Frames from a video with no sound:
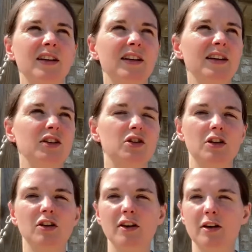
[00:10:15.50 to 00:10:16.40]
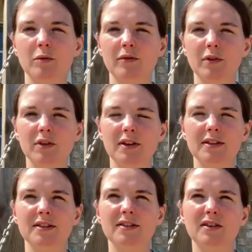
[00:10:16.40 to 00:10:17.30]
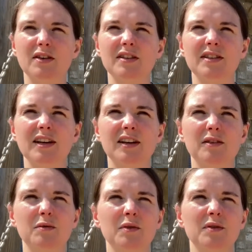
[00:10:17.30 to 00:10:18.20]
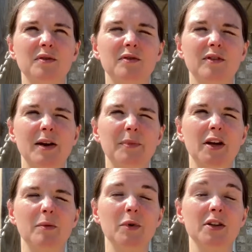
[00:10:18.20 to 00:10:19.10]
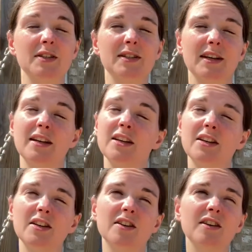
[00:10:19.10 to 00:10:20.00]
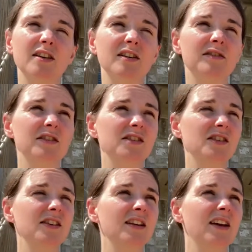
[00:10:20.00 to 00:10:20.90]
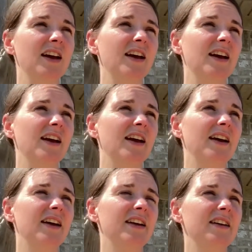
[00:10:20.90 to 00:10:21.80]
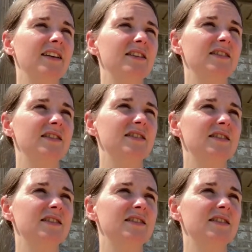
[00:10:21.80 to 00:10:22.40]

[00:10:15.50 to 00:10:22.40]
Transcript: each year. Granted, this is our we're wrapping up our second year officially, and